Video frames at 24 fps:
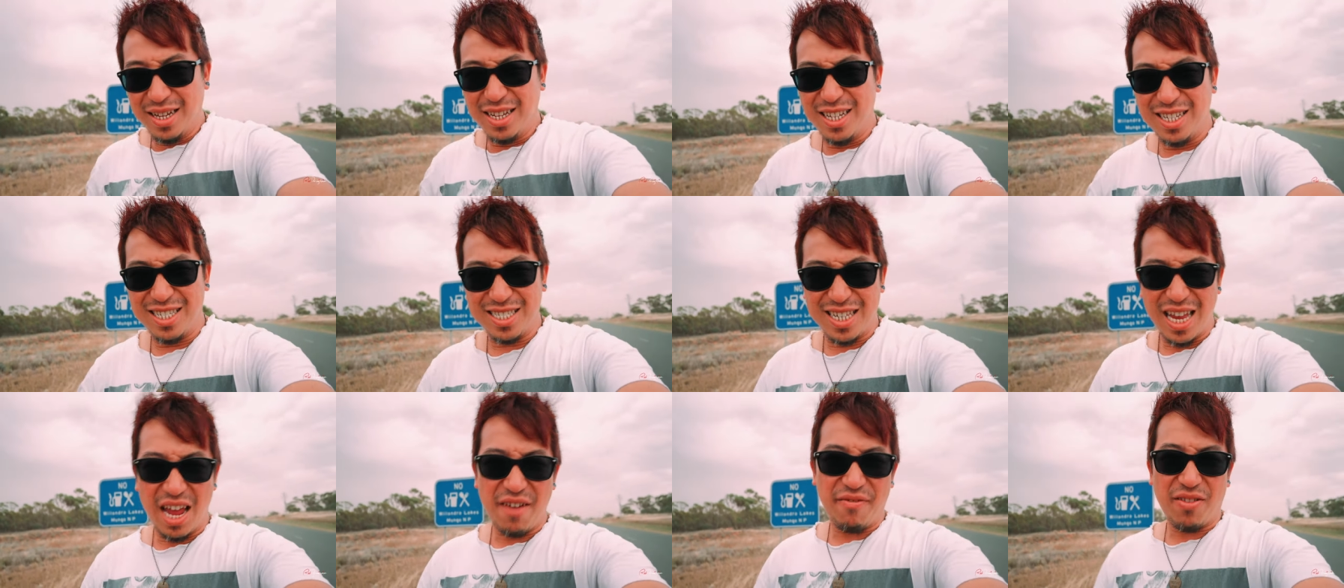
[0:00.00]
you
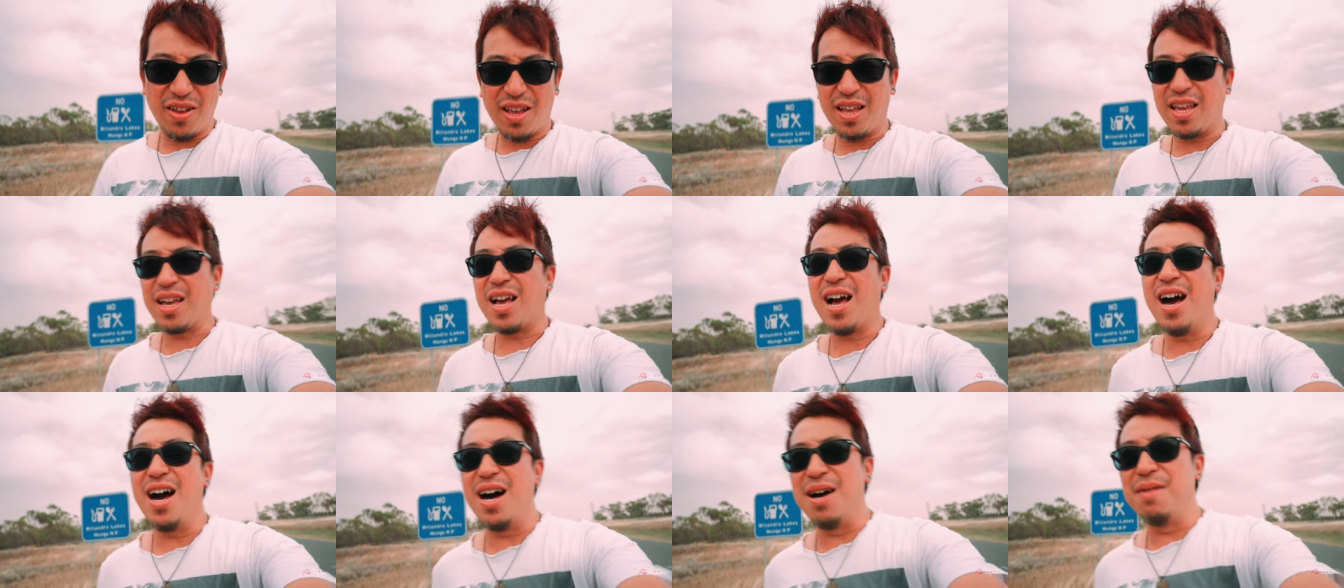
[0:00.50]
just have to
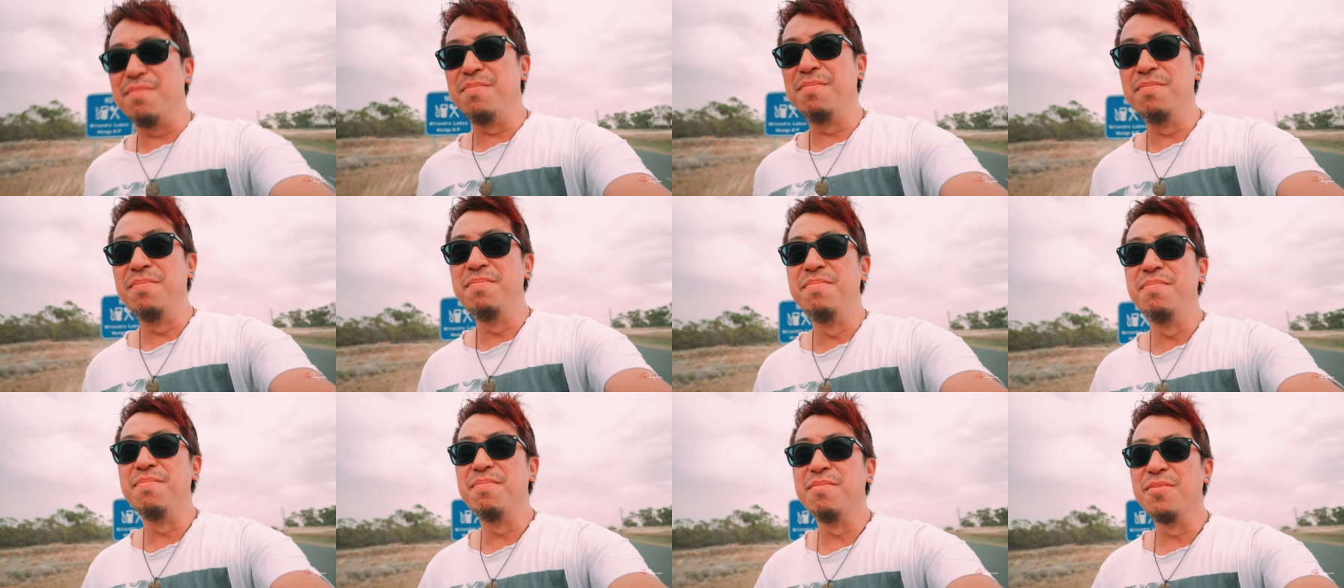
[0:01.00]
come
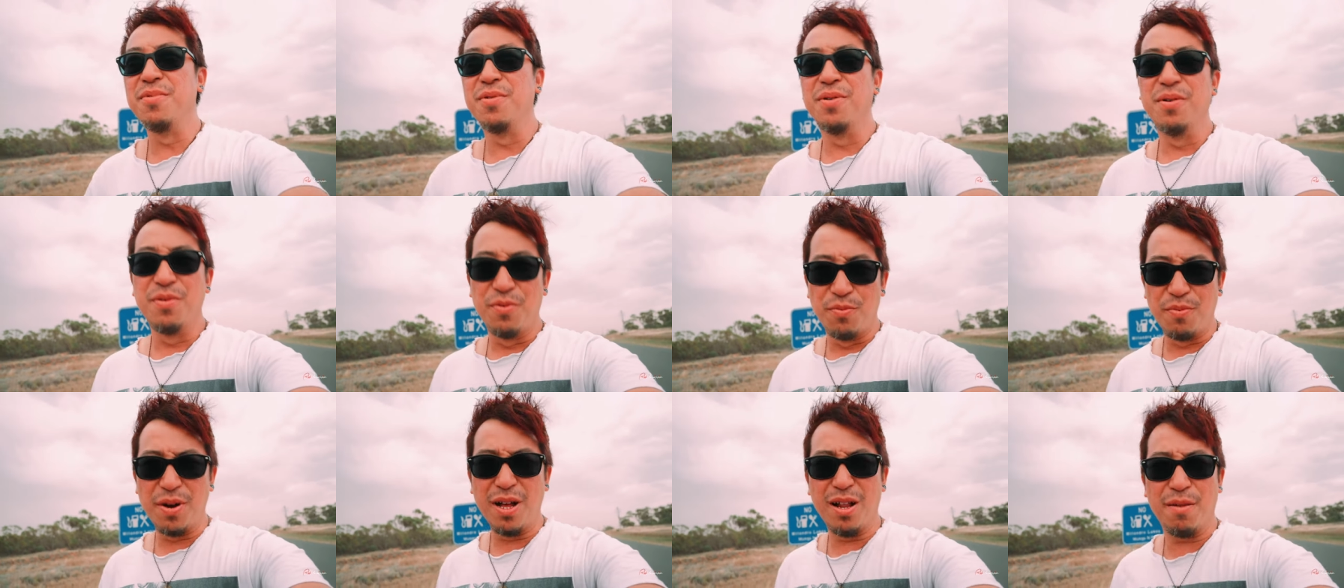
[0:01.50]

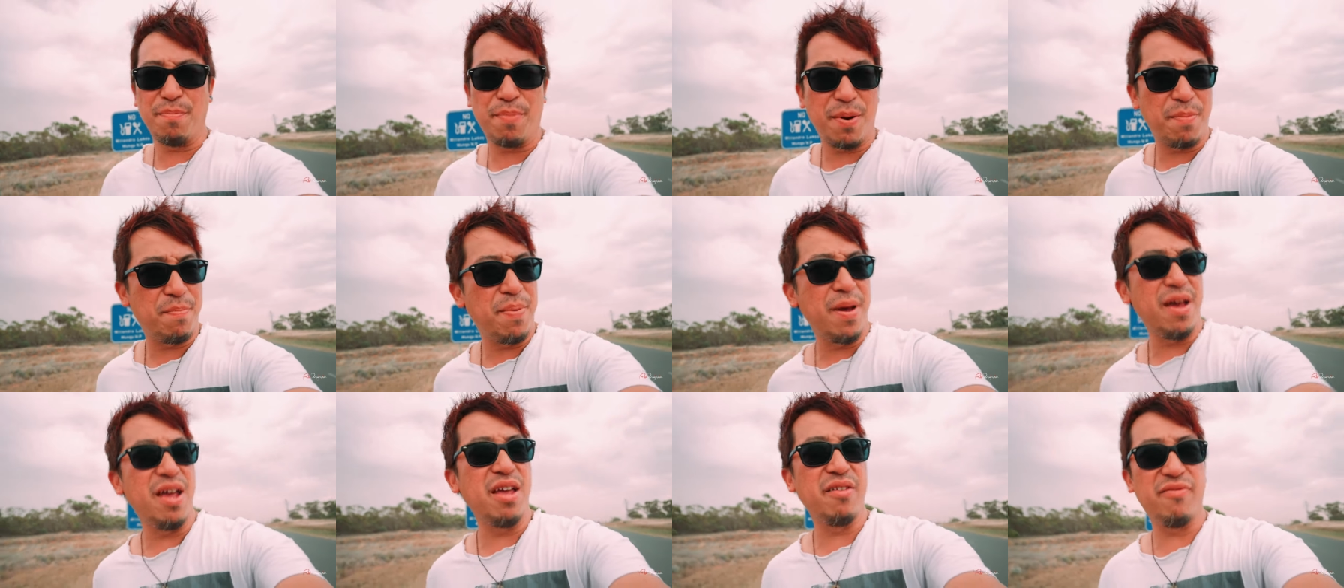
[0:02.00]
well
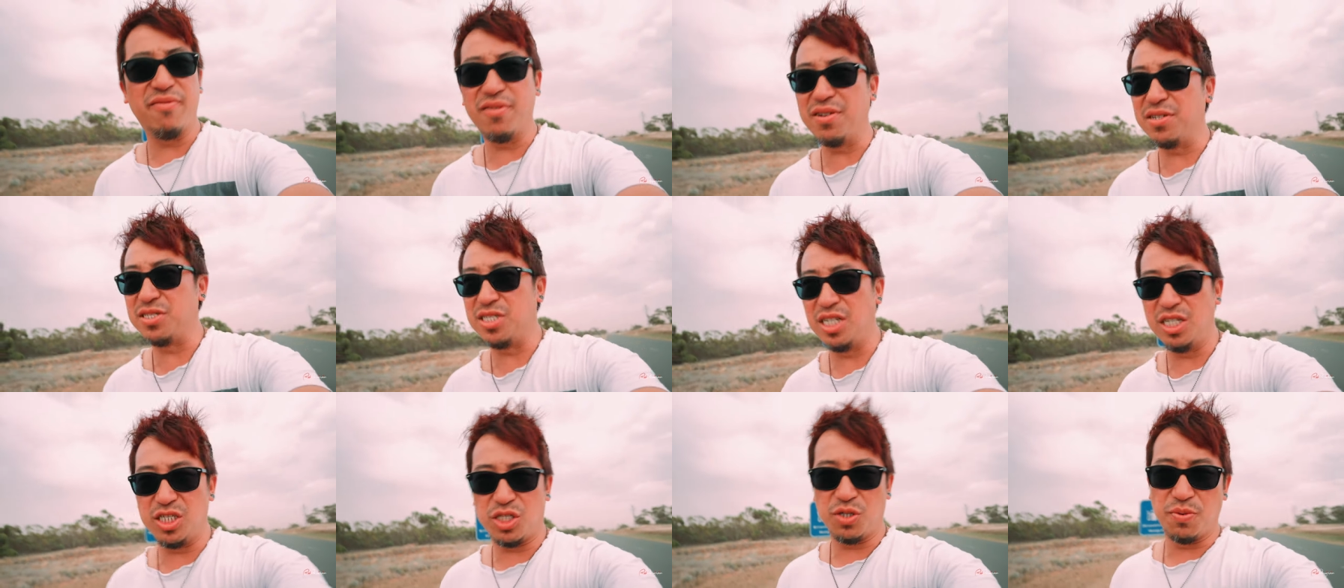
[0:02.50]
prepared for the
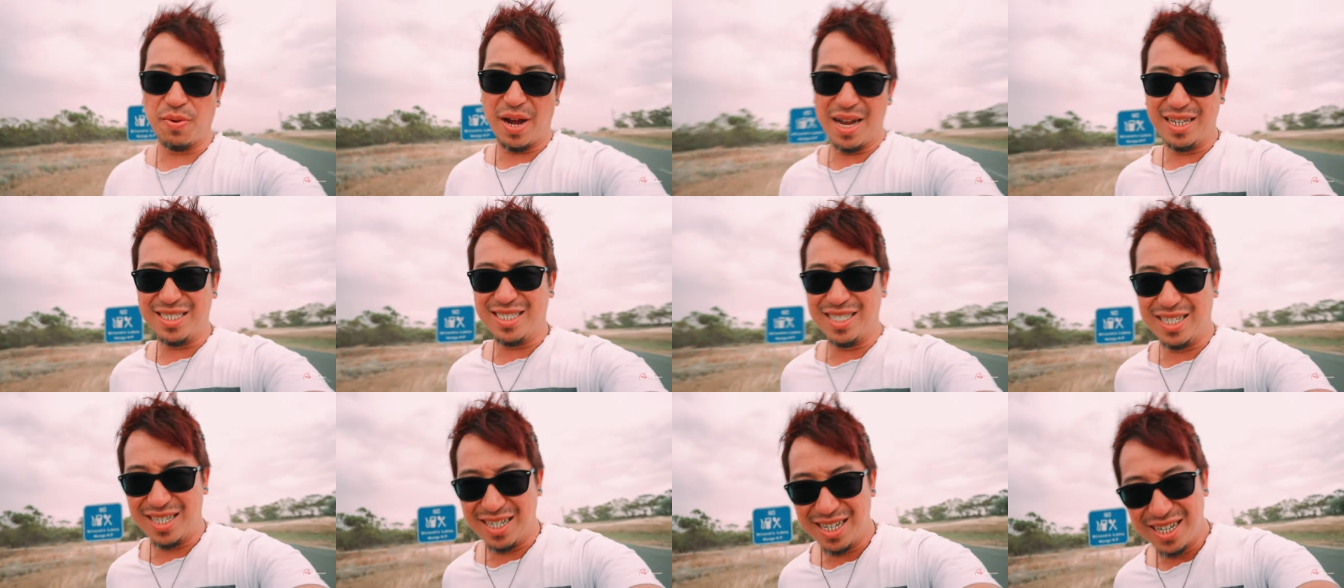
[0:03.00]

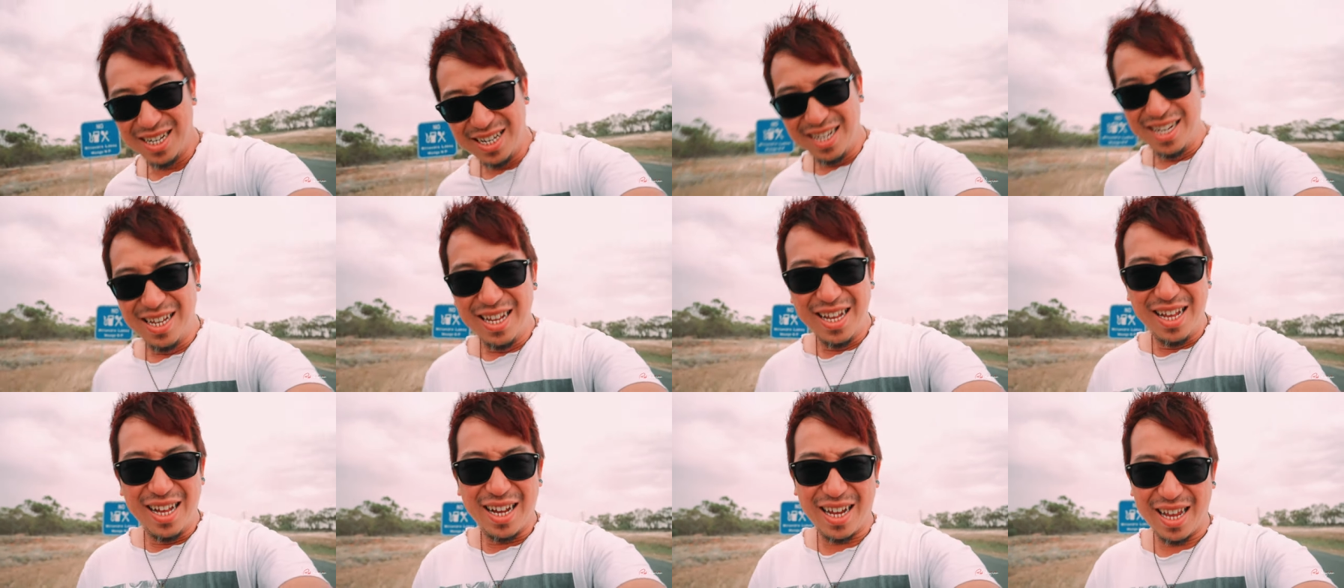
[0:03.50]
situation
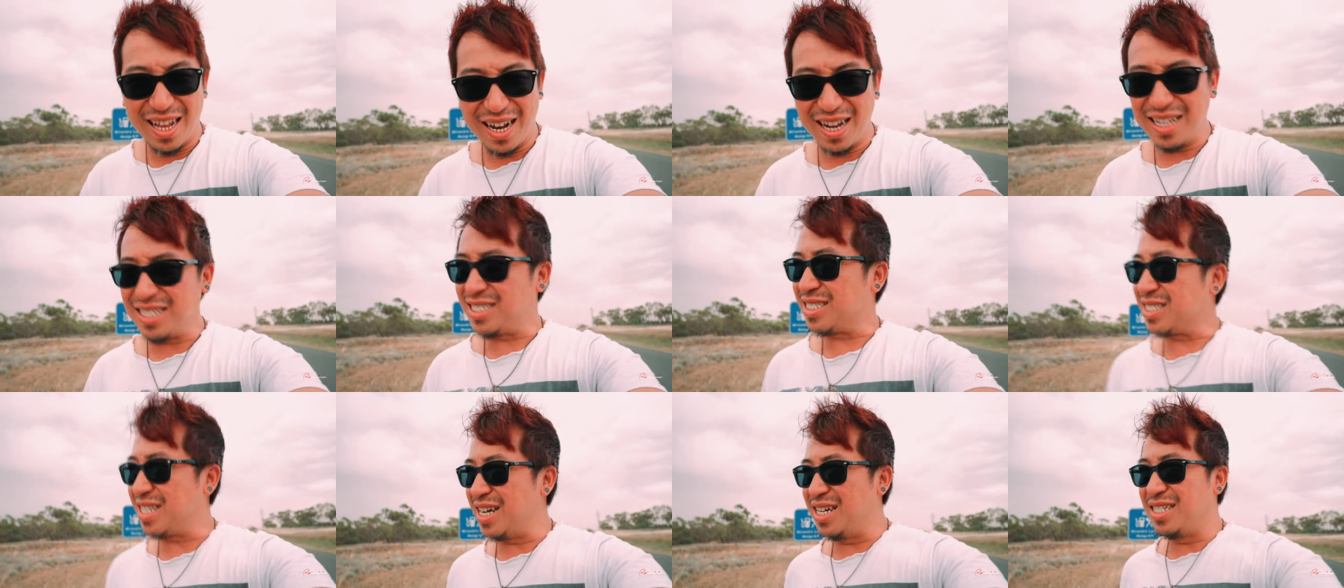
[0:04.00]
okay
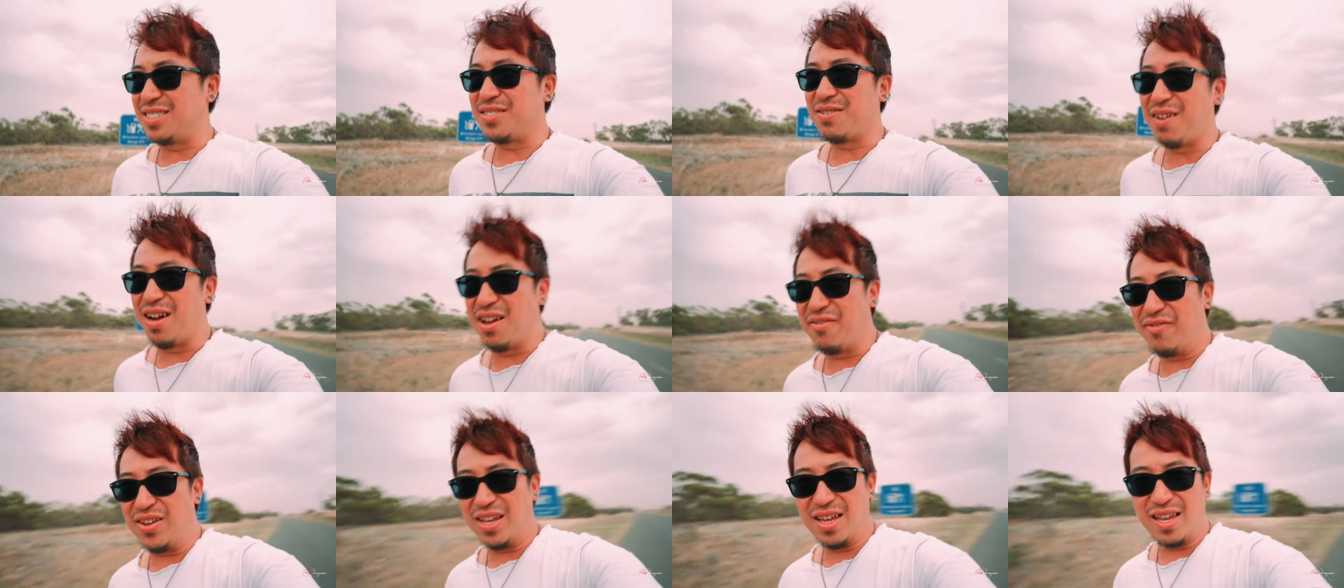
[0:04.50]
let's start
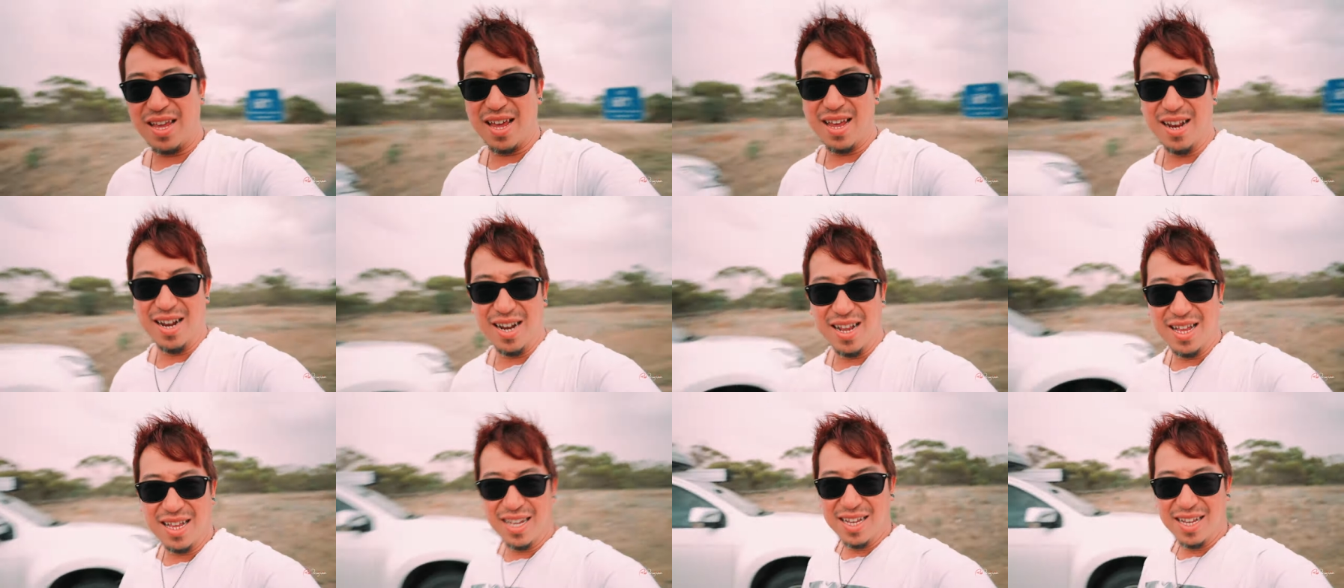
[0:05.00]
driving again